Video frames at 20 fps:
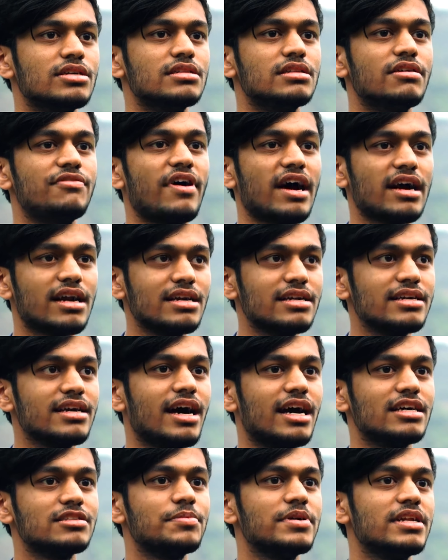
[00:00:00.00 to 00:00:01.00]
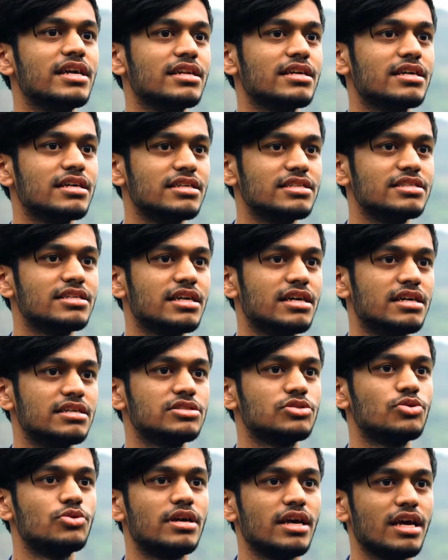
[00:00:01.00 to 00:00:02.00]
The faculty has been encouraging
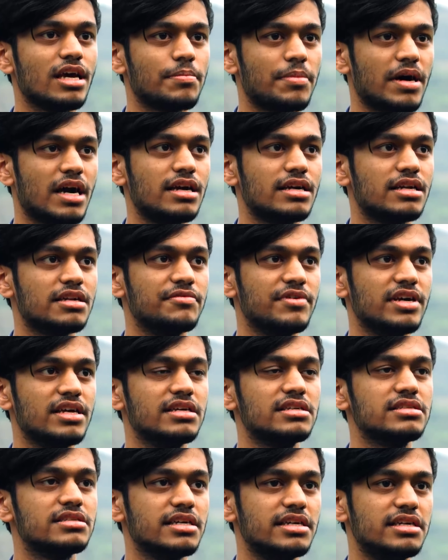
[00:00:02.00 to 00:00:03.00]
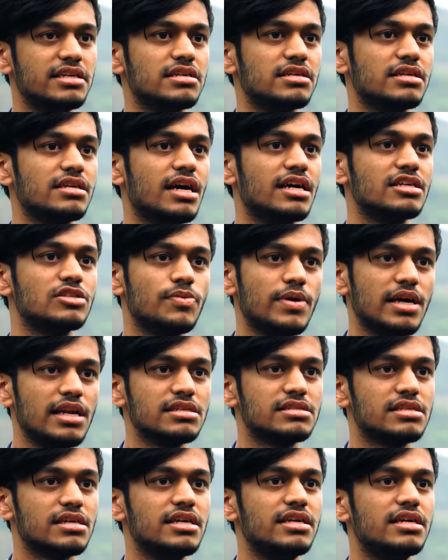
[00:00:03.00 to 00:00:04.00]
us to take part in various inter as well
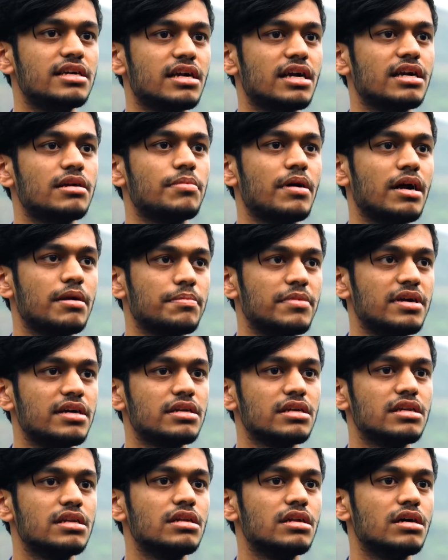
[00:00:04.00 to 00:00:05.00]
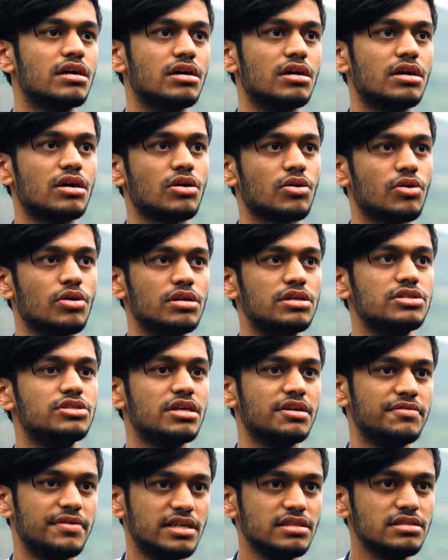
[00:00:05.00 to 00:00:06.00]
as intra departmental uh, college
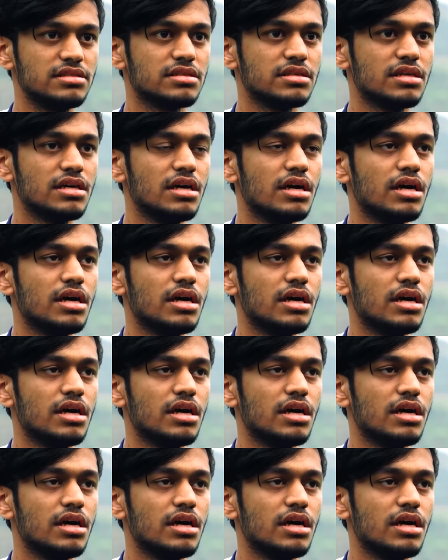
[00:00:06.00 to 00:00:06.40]
events.